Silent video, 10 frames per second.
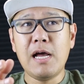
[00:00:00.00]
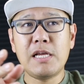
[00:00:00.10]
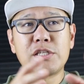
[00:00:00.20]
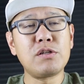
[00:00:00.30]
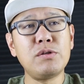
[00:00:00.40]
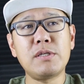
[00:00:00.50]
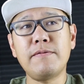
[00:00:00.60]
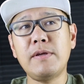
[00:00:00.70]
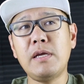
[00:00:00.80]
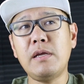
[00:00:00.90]

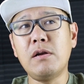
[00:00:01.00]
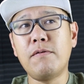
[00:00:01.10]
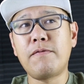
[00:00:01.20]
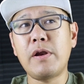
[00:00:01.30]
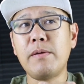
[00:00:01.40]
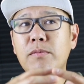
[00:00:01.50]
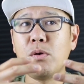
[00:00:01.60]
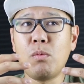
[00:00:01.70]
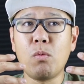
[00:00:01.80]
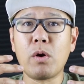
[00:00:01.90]
exclusively, for him
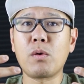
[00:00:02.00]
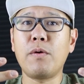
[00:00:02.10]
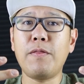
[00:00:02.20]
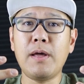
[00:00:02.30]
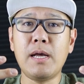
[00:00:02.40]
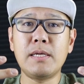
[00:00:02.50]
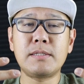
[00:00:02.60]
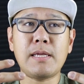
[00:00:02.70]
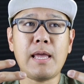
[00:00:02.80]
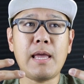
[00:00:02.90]
to work with
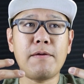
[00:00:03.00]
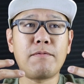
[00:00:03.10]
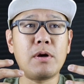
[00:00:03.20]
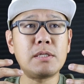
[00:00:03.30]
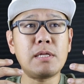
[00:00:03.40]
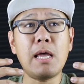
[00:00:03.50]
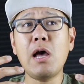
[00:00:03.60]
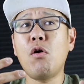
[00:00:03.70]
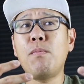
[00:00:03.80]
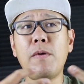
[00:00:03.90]
us and for us to
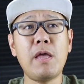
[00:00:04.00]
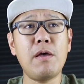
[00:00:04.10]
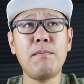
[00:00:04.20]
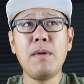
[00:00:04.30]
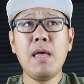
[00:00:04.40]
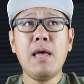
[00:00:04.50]
help him